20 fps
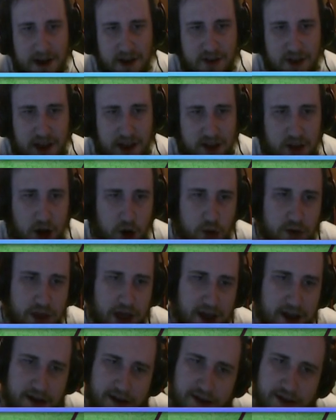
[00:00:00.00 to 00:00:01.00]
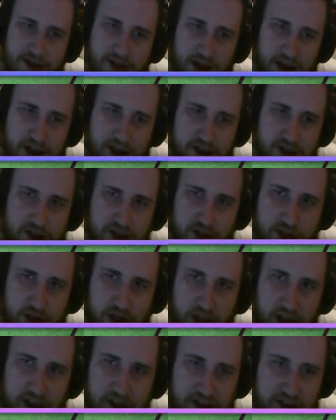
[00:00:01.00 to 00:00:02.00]
because they know that like
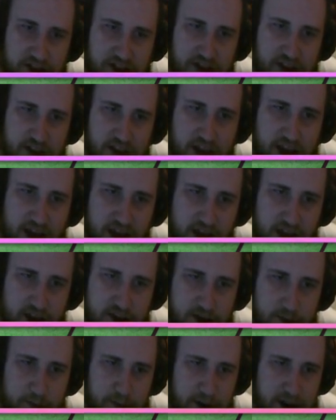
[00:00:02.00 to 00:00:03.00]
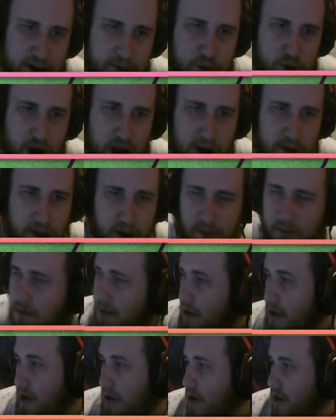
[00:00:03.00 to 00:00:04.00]
this is a big
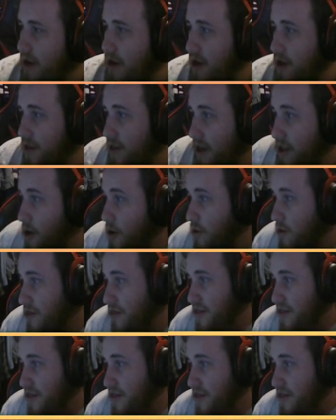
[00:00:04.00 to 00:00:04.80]
problem. They know